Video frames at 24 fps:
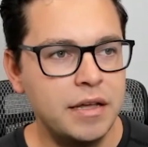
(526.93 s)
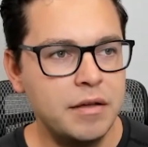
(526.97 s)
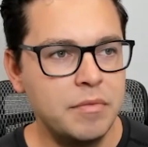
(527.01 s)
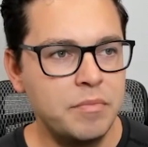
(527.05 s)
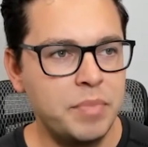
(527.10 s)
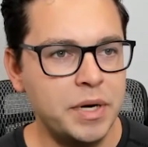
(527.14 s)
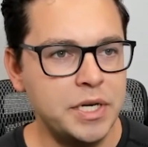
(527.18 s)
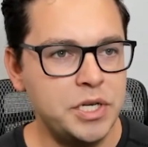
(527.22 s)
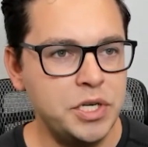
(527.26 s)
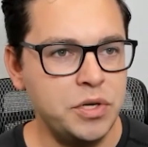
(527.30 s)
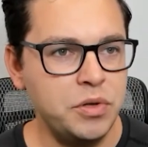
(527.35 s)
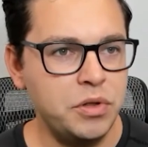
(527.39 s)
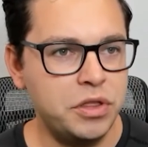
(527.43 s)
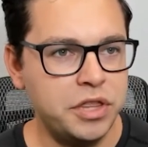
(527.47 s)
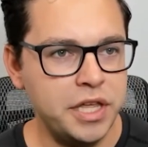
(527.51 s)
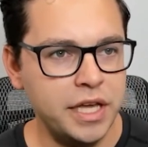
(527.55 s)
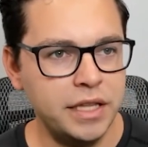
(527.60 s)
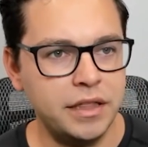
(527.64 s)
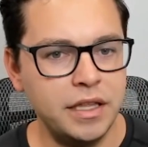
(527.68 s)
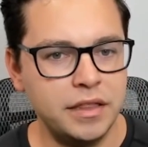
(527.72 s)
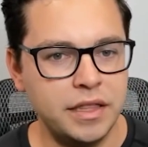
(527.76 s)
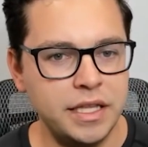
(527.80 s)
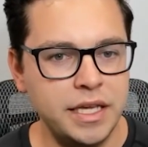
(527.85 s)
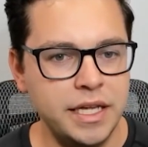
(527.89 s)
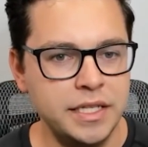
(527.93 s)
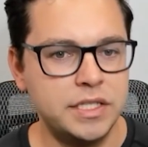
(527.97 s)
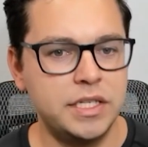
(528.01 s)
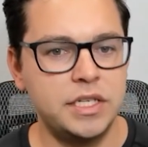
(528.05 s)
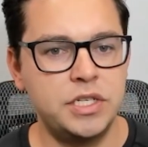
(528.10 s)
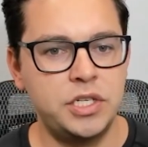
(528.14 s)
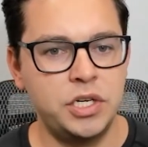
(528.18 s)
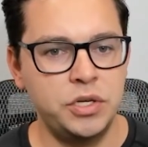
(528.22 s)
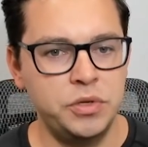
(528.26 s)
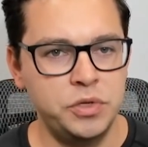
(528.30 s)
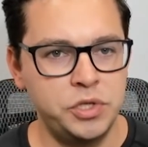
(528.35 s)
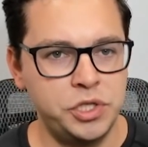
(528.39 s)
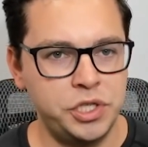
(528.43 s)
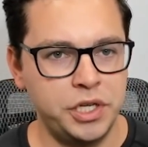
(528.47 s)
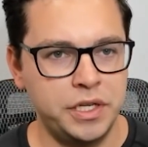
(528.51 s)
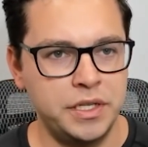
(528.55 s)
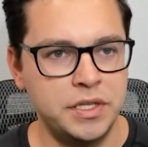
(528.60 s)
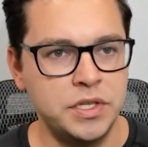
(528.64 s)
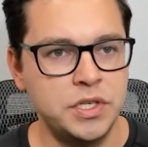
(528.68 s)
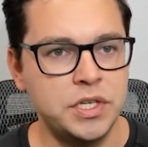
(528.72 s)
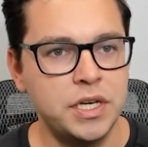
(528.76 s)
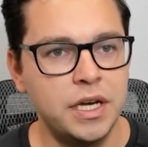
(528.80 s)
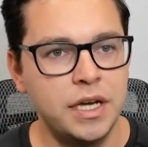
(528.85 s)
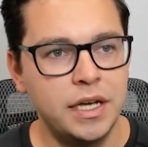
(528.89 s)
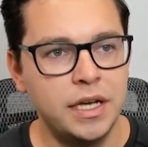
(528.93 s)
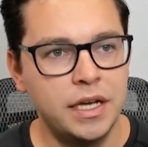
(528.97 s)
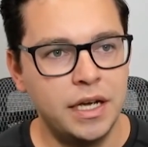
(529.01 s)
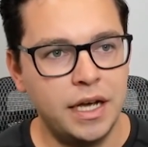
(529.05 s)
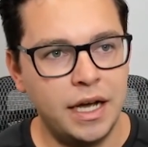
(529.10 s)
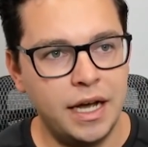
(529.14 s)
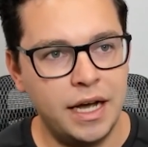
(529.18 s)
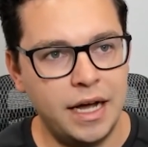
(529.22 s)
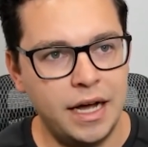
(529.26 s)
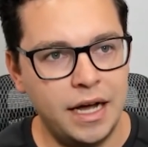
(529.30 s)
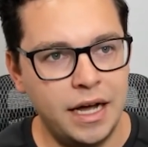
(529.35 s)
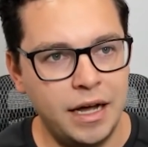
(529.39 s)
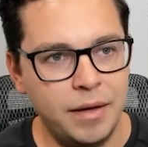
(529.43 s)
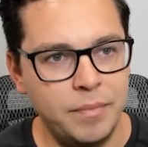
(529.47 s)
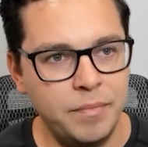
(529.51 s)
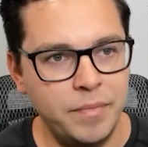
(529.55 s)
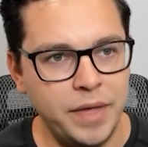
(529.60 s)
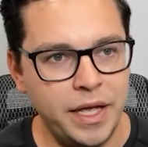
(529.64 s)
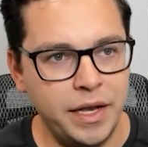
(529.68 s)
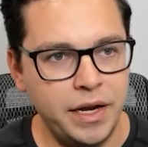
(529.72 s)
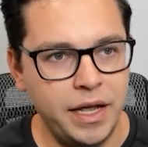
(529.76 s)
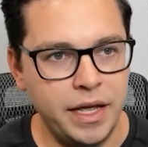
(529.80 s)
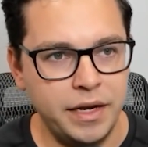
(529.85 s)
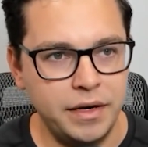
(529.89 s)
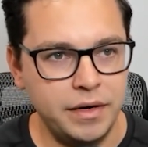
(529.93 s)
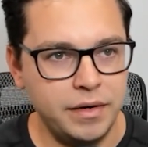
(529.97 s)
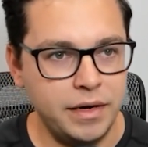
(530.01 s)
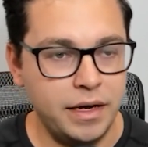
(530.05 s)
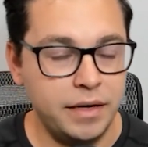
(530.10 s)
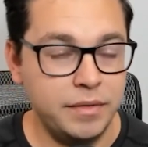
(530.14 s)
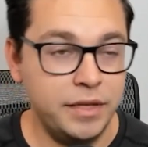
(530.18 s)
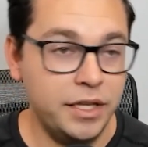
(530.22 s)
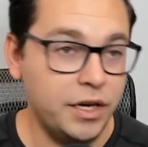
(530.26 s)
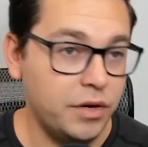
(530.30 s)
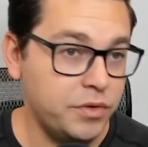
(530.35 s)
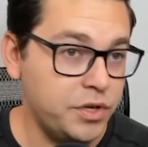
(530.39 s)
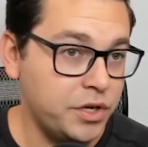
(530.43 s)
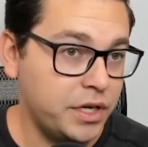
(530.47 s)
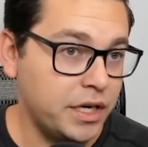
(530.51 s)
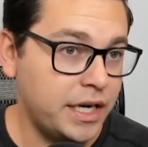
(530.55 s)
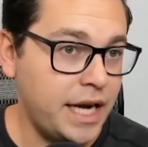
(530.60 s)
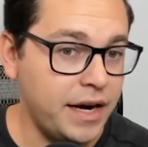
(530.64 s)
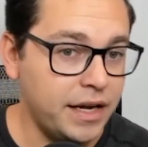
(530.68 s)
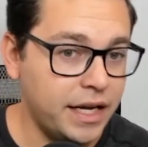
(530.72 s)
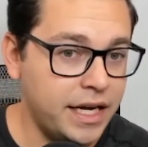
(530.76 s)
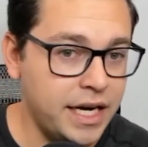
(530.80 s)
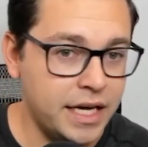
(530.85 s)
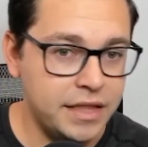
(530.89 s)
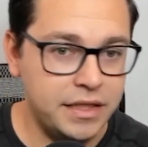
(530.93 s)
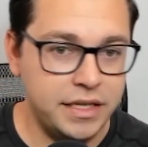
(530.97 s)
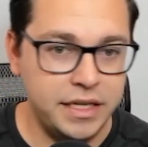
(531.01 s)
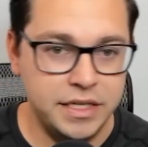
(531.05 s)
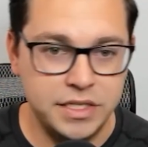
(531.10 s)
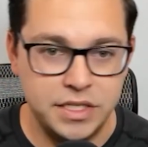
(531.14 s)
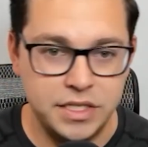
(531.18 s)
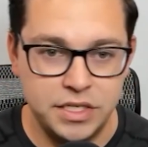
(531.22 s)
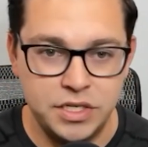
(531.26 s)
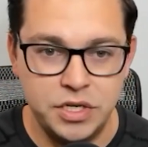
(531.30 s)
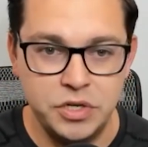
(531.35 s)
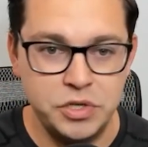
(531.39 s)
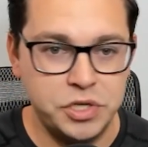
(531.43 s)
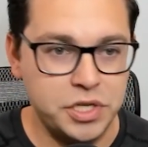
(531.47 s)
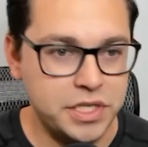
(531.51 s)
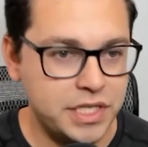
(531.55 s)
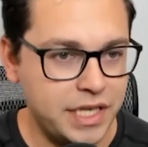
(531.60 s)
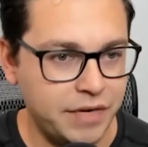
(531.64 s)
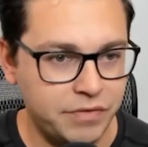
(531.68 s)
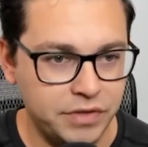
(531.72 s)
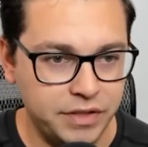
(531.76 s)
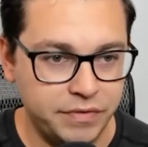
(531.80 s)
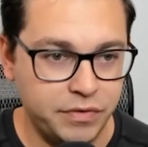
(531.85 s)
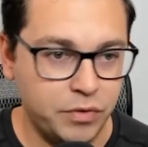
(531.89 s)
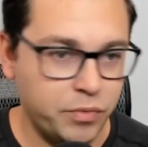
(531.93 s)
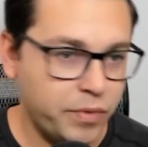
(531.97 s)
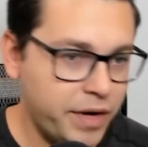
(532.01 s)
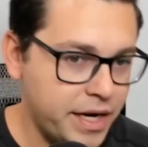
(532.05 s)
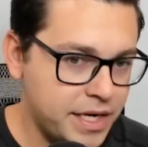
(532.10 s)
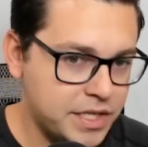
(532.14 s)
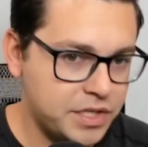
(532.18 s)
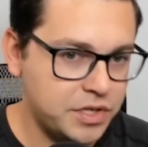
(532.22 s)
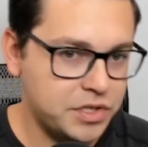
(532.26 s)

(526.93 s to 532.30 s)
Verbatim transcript: But do you think that the institutions um, and, and you know you could kind of cut the institution several different ways.